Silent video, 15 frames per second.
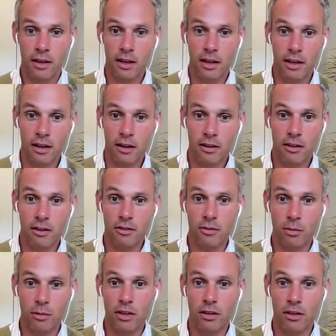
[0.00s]
And our
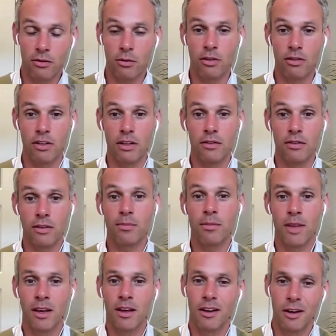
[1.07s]
customer has received
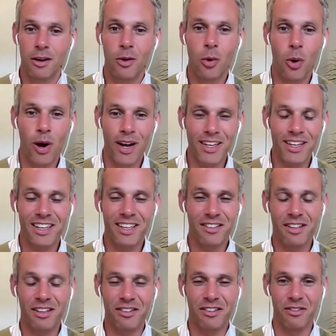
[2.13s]
quite an
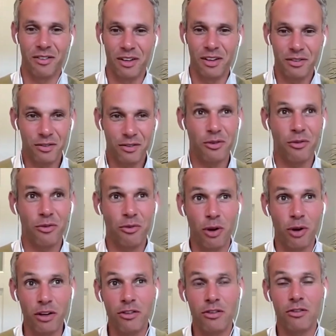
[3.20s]
extensive list of
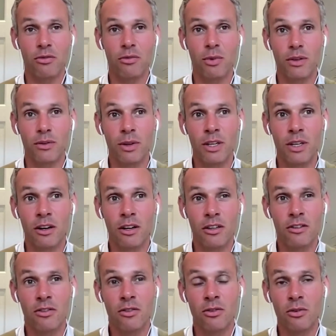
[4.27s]
questions with
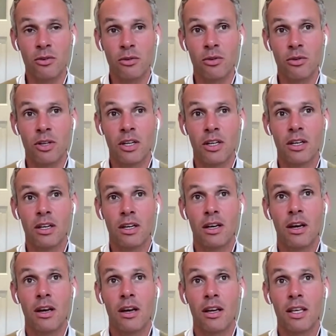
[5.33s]
regards to,
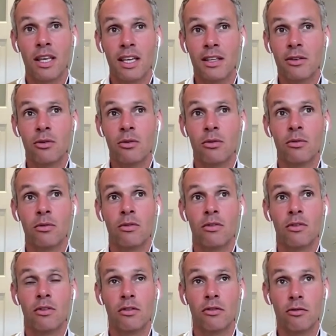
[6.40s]
can
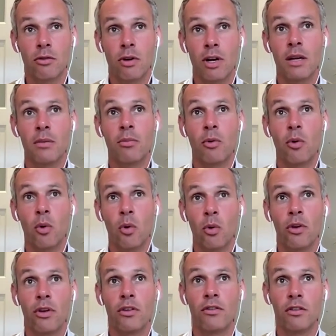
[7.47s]
you describe all
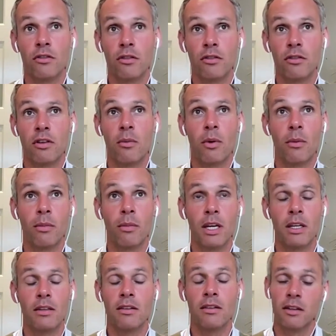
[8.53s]
the decisions that were
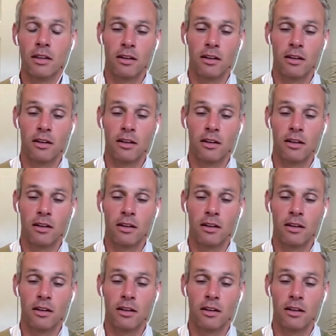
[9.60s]
made,